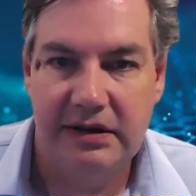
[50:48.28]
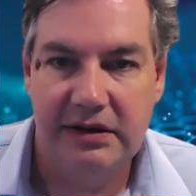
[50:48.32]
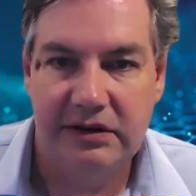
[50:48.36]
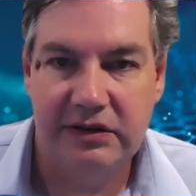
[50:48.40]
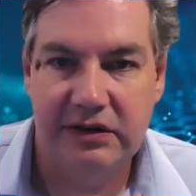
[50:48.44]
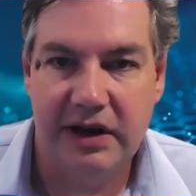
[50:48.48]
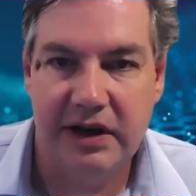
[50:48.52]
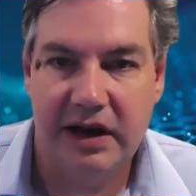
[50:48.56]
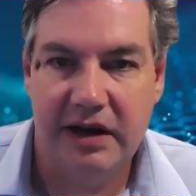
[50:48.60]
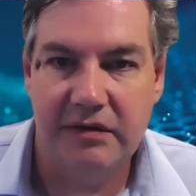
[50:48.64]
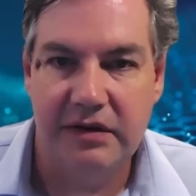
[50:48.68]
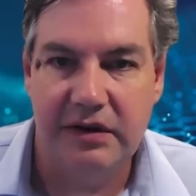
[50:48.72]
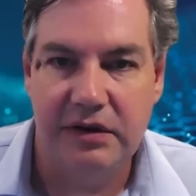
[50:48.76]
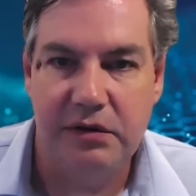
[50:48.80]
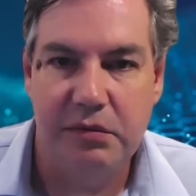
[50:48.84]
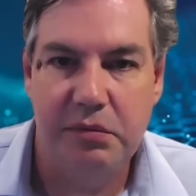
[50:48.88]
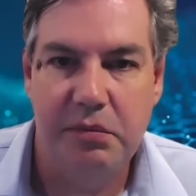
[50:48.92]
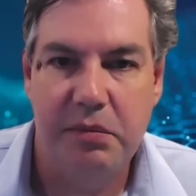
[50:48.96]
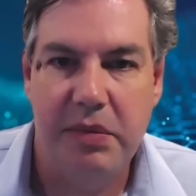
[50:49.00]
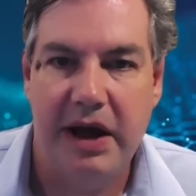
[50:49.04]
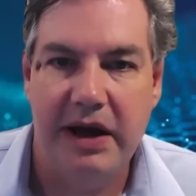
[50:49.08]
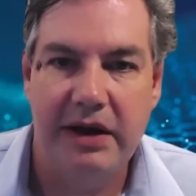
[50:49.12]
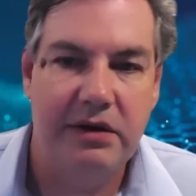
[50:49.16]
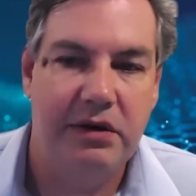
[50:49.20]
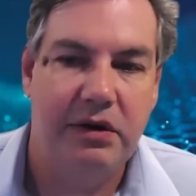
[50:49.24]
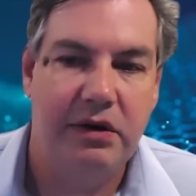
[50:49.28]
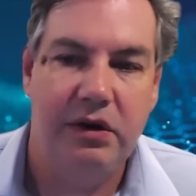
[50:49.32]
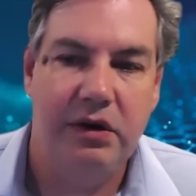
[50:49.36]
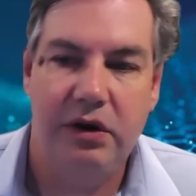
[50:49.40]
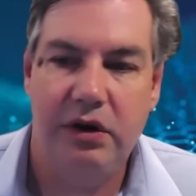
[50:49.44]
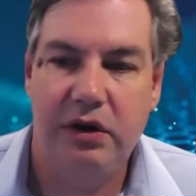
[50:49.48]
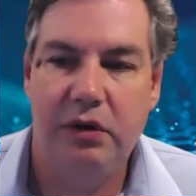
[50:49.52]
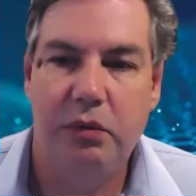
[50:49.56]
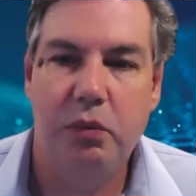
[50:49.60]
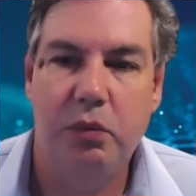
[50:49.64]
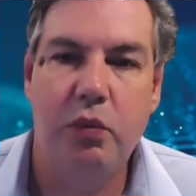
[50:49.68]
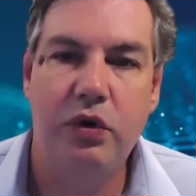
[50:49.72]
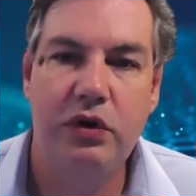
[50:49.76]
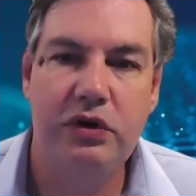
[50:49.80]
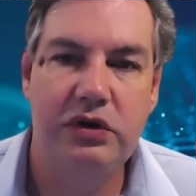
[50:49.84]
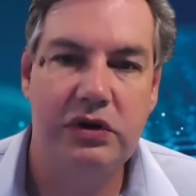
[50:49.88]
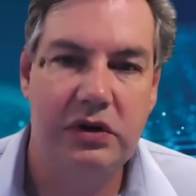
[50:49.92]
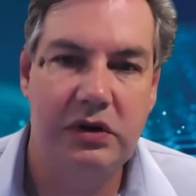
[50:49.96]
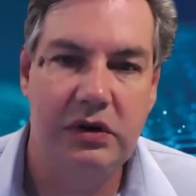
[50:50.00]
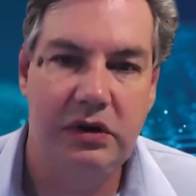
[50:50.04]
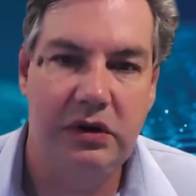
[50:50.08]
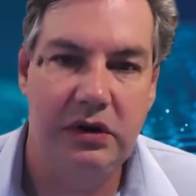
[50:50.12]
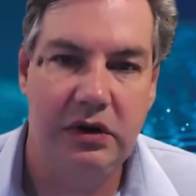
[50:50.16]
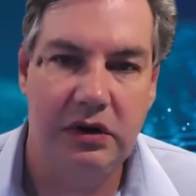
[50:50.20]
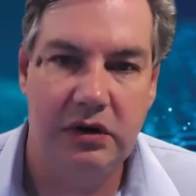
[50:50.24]
discovered. But would
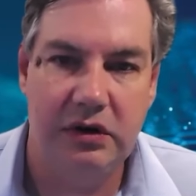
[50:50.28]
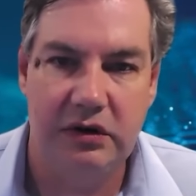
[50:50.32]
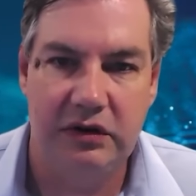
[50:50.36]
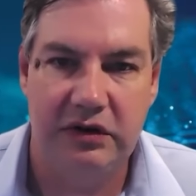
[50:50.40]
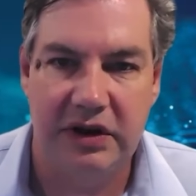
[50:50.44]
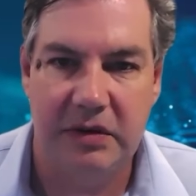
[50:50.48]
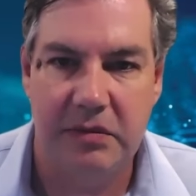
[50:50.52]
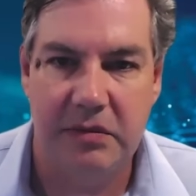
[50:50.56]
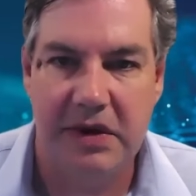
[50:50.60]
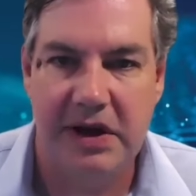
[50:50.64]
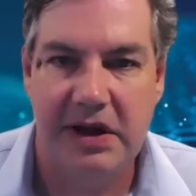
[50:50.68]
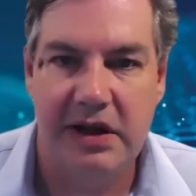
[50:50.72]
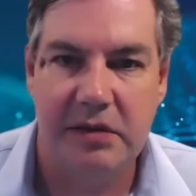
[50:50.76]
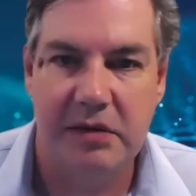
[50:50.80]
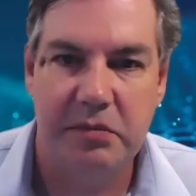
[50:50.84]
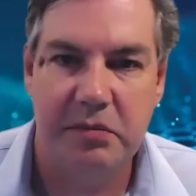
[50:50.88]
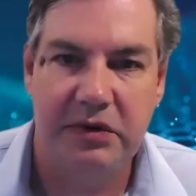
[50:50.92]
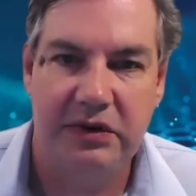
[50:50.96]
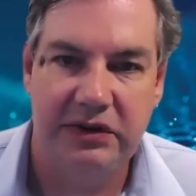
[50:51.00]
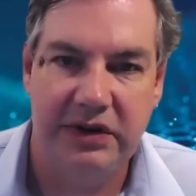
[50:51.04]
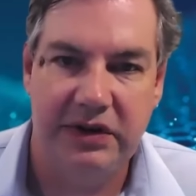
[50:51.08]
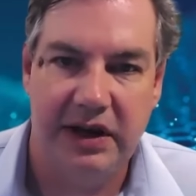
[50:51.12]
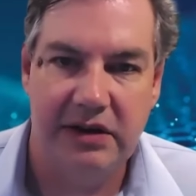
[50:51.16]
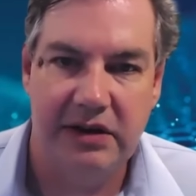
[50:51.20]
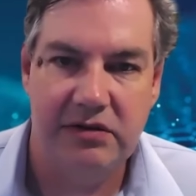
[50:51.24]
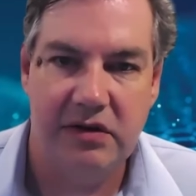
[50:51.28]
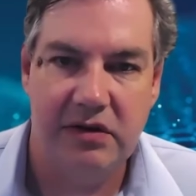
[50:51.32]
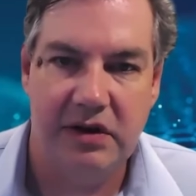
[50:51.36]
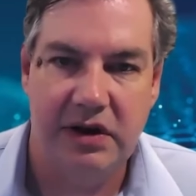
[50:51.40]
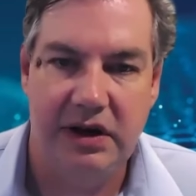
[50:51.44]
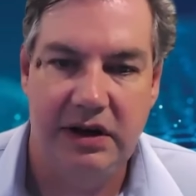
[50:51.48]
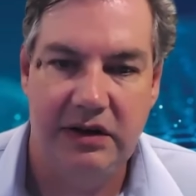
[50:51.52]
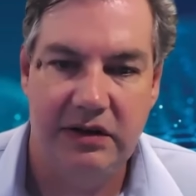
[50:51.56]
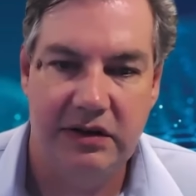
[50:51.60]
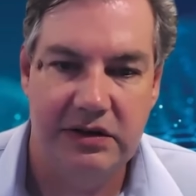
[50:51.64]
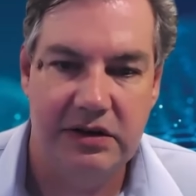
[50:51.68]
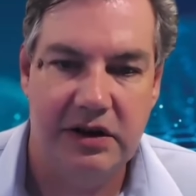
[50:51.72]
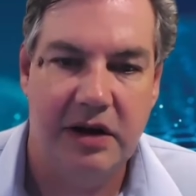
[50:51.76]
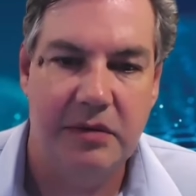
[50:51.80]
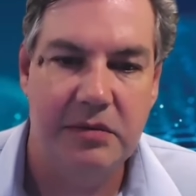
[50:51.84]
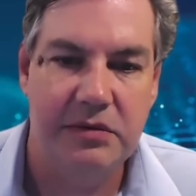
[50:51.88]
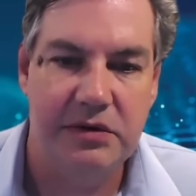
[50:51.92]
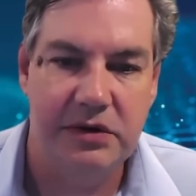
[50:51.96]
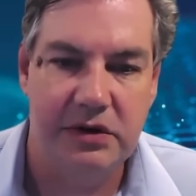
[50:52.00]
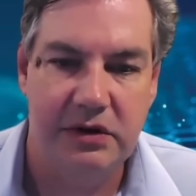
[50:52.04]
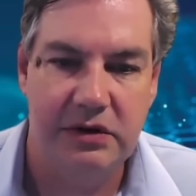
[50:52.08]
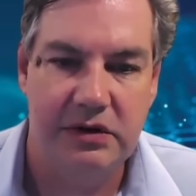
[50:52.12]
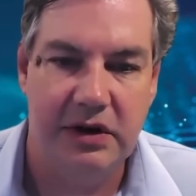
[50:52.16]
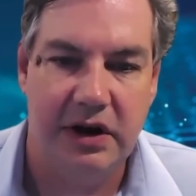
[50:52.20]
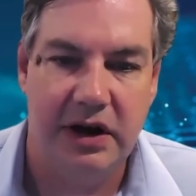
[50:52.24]
you use something like Bisantrene as a
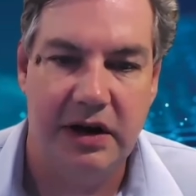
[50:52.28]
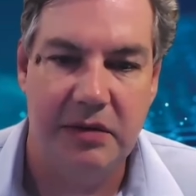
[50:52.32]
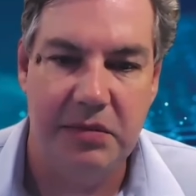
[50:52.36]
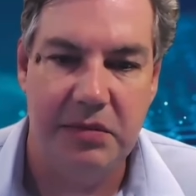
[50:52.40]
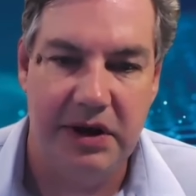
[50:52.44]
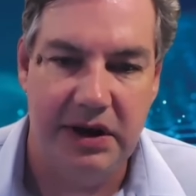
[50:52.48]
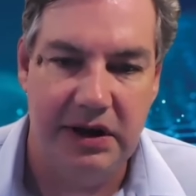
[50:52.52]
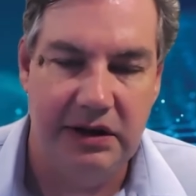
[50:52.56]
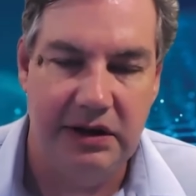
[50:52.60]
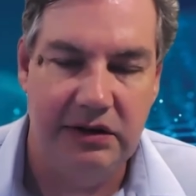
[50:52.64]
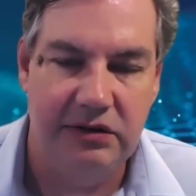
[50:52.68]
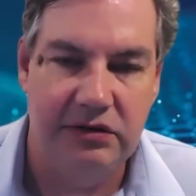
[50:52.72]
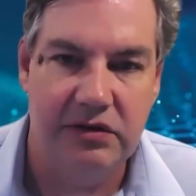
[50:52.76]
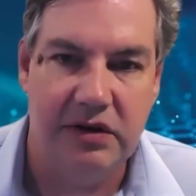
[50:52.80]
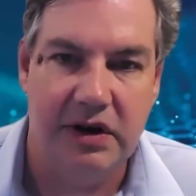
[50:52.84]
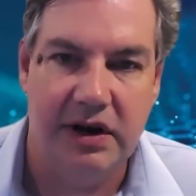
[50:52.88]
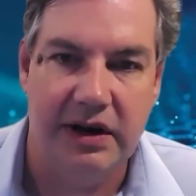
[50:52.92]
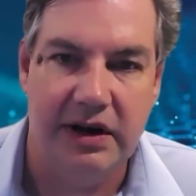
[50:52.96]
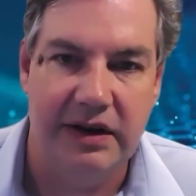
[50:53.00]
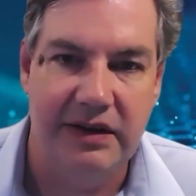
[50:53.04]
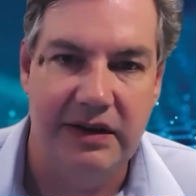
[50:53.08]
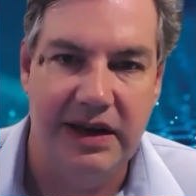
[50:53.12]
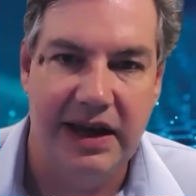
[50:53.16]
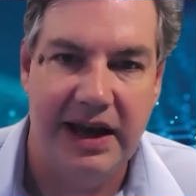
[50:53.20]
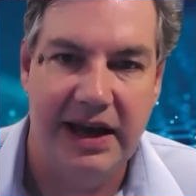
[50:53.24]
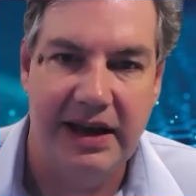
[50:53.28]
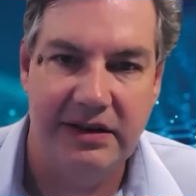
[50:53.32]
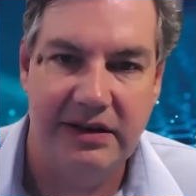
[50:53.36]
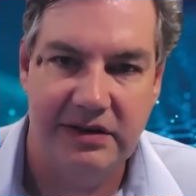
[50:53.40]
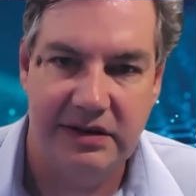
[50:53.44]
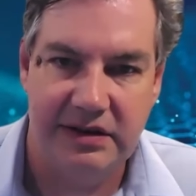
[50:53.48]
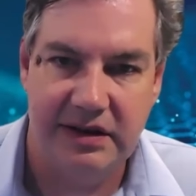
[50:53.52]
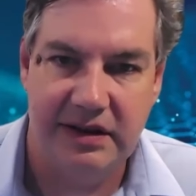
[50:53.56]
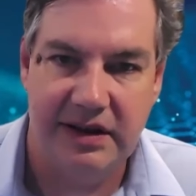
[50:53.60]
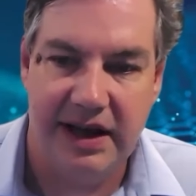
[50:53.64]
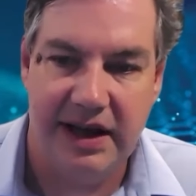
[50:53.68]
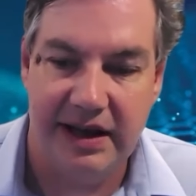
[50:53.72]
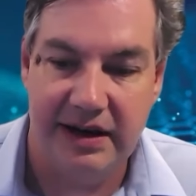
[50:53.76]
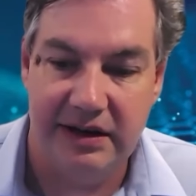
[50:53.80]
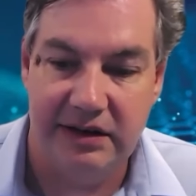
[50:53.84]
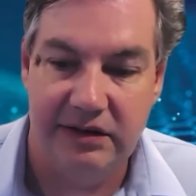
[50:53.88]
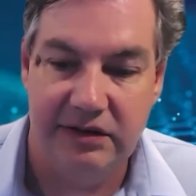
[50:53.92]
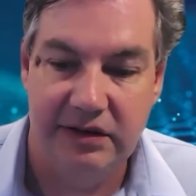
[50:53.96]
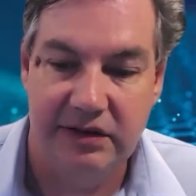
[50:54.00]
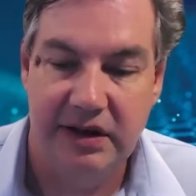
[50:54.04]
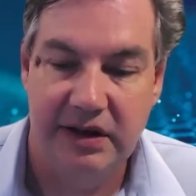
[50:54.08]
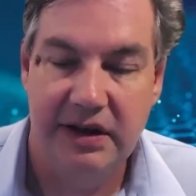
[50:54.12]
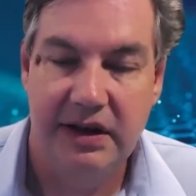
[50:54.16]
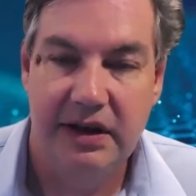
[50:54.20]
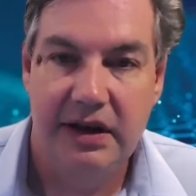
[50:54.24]
type 2 diabetes drug? And the answer to that
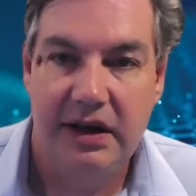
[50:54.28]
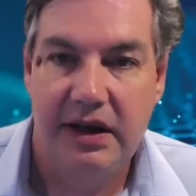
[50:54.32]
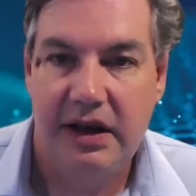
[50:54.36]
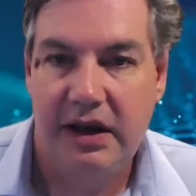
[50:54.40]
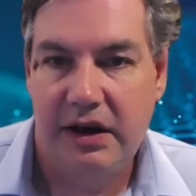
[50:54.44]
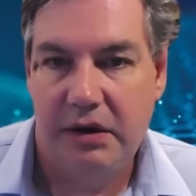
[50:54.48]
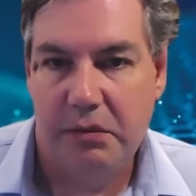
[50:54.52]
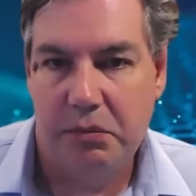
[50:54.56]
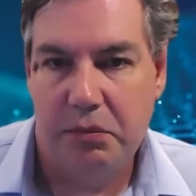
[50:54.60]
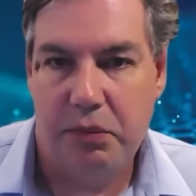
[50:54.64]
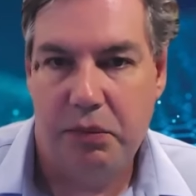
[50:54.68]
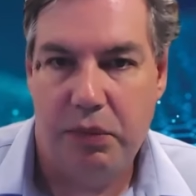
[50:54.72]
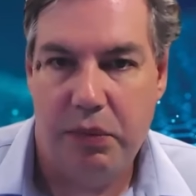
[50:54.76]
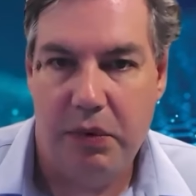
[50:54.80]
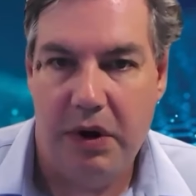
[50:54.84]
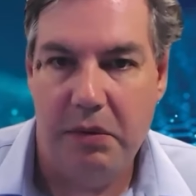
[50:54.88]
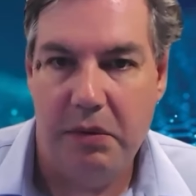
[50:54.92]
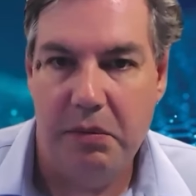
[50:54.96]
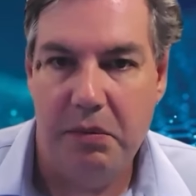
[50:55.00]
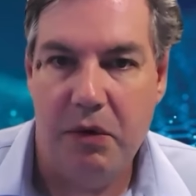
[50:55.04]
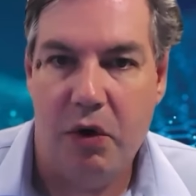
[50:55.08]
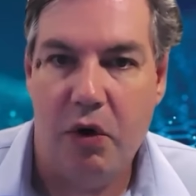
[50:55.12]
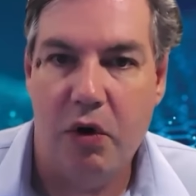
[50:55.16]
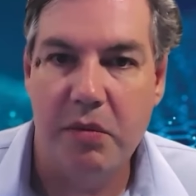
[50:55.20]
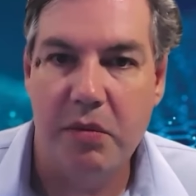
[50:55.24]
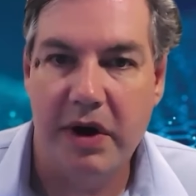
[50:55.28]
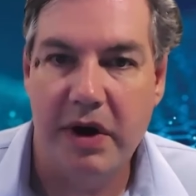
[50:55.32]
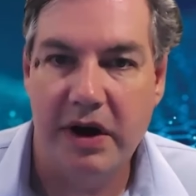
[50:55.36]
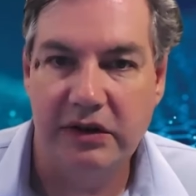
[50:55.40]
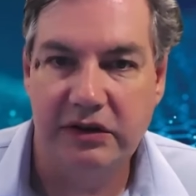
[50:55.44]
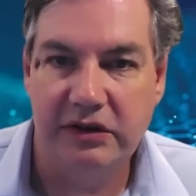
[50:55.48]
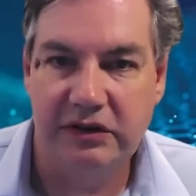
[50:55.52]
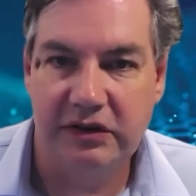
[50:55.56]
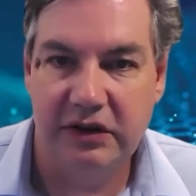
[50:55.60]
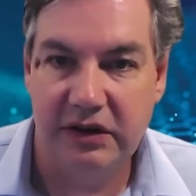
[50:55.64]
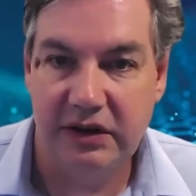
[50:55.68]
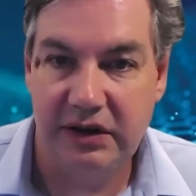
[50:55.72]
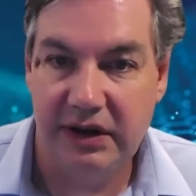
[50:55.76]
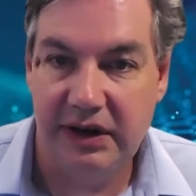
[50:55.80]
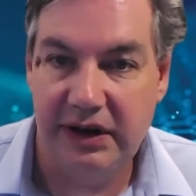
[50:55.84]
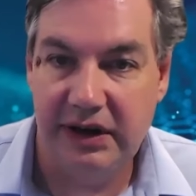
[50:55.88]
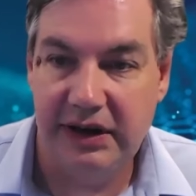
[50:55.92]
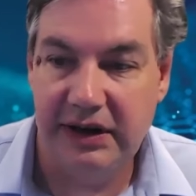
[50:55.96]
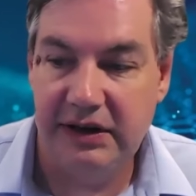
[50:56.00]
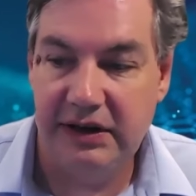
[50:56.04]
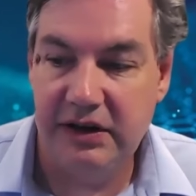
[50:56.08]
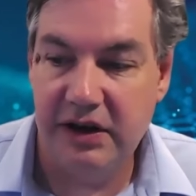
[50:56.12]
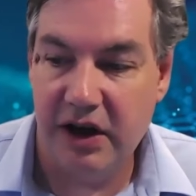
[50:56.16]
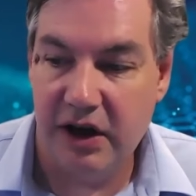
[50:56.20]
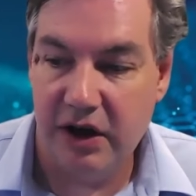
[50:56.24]
is almost
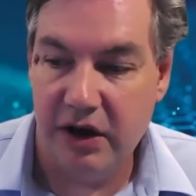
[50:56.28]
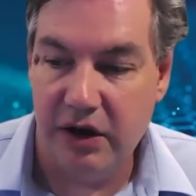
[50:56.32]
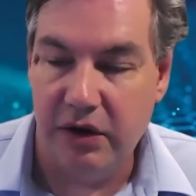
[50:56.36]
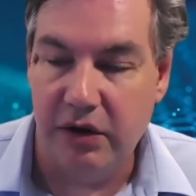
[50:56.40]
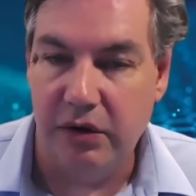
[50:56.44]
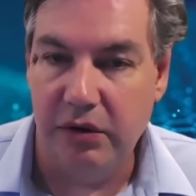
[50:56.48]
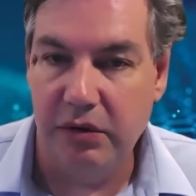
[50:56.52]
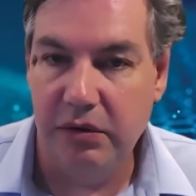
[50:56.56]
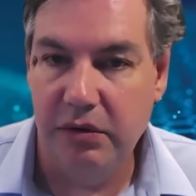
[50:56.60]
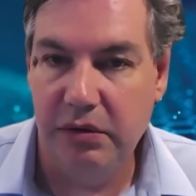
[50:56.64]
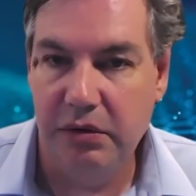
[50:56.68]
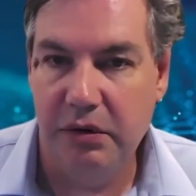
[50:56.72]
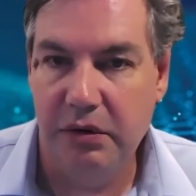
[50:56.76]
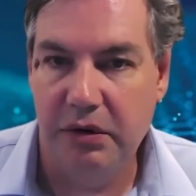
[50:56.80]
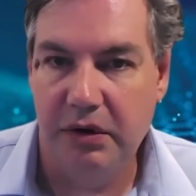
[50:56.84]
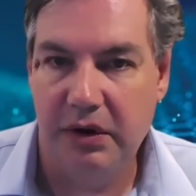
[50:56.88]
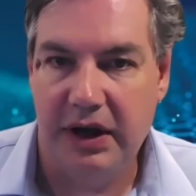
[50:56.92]
certainly no.